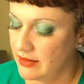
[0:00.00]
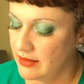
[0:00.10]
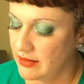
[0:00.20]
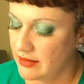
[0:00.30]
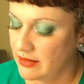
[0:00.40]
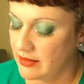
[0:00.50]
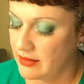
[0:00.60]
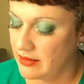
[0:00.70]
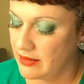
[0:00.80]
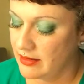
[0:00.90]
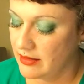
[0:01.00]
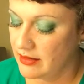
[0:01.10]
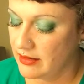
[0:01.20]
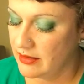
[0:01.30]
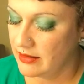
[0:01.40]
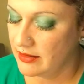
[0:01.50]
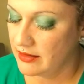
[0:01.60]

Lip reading: (no one is talking)